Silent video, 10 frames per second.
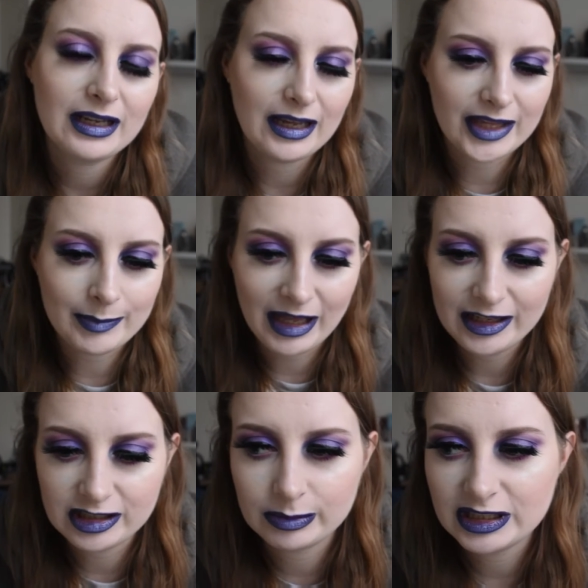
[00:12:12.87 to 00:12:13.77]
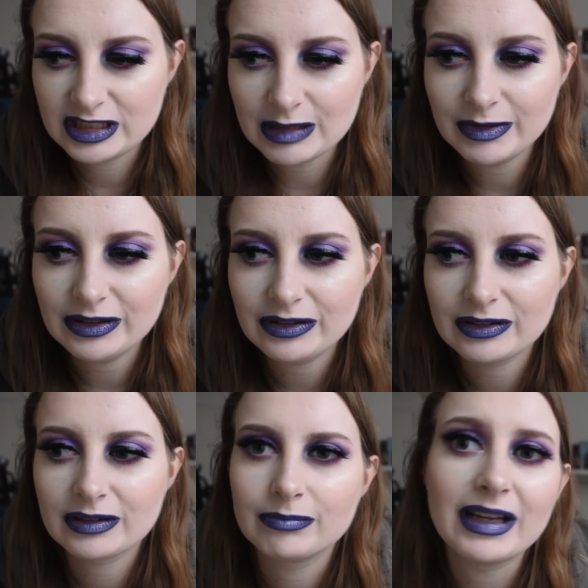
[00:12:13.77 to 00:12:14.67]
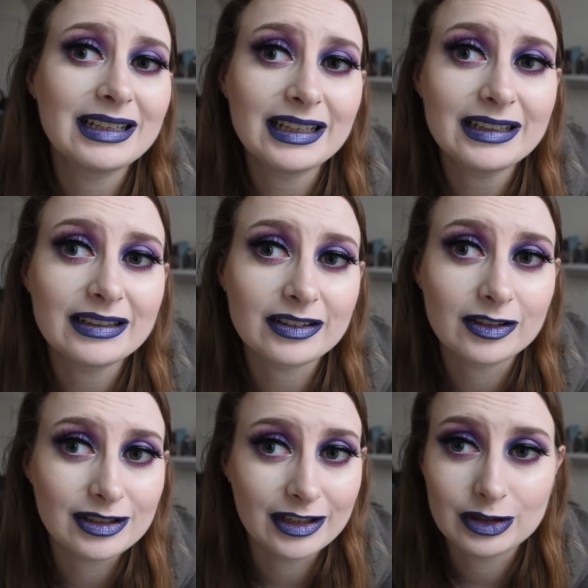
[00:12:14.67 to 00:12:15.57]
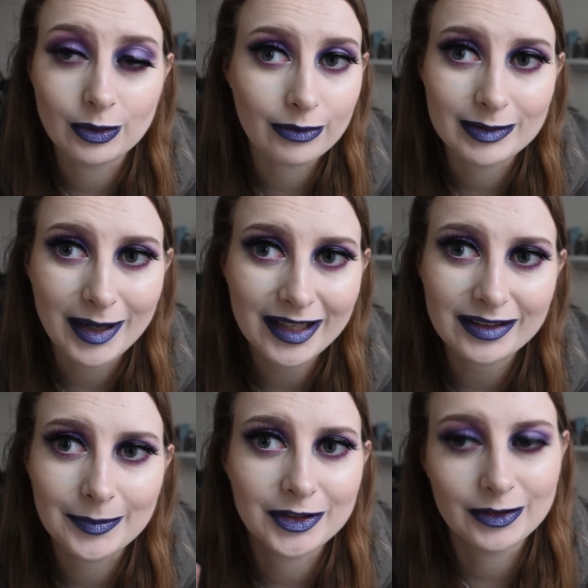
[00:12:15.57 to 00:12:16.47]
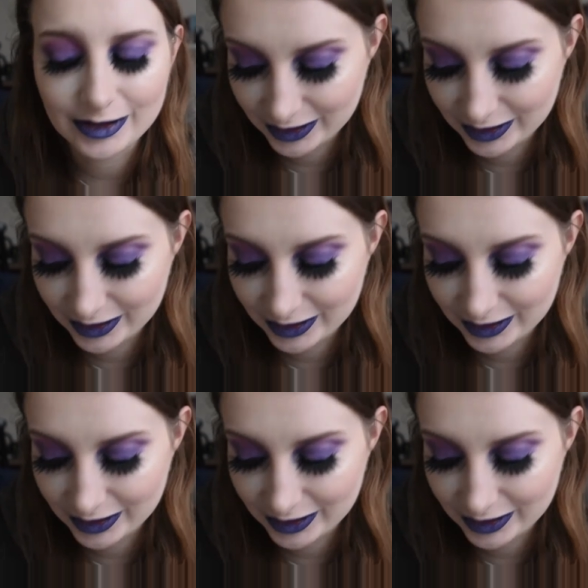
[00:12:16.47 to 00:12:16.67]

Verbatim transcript: and that palette just being shimmers mainly it's got like two or three mattes I'm just not